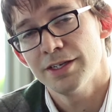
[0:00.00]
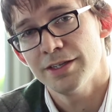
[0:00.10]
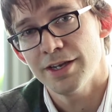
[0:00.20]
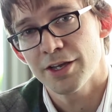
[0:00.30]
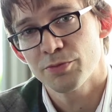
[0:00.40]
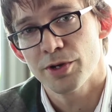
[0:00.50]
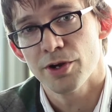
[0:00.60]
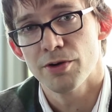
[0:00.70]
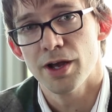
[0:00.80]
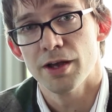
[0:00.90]
In the next
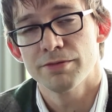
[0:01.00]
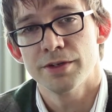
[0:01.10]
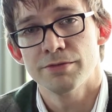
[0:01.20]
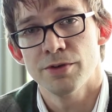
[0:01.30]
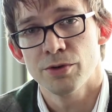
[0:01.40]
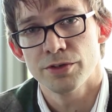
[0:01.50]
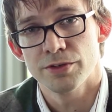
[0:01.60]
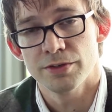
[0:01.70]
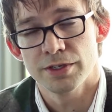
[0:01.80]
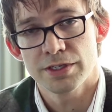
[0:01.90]
paragraph, it
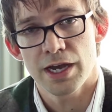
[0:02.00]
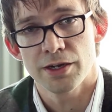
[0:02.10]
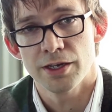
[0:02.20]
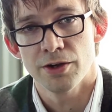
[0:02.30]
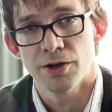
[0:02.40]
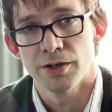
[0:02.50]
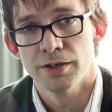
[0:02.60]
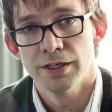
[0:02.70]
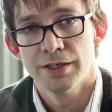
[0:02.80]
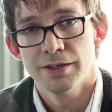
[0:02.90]
focuses entirely
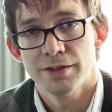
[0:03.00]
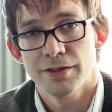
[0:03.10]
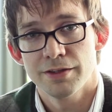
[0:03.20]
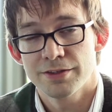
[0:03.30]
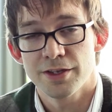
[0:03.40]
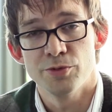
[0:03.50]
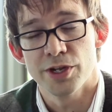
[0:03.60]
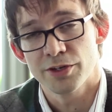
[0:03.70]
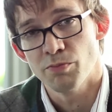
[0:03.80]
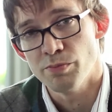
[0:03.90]
on
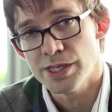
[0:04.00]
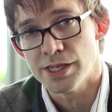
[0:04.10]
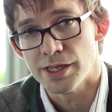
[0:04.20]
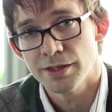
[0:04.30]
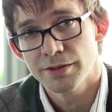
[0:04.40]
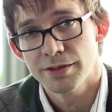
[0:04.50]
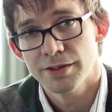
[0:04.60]
subject B.